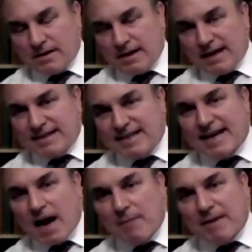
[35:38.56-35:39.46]
He can see
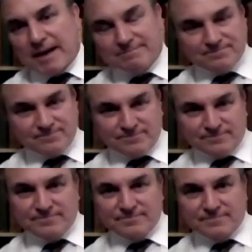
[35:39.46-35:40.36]
it coming,
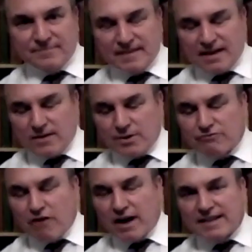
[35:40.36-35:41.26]
although he's
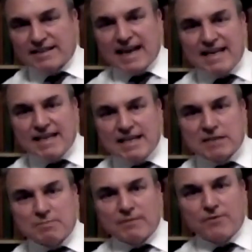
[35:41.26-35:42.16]
writing this eight
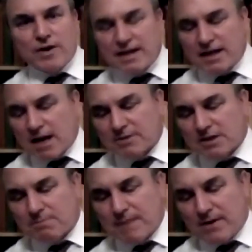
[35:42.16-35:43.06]
years before Hitler comes
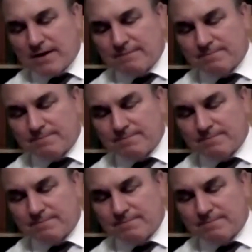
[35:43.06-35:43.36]
to power.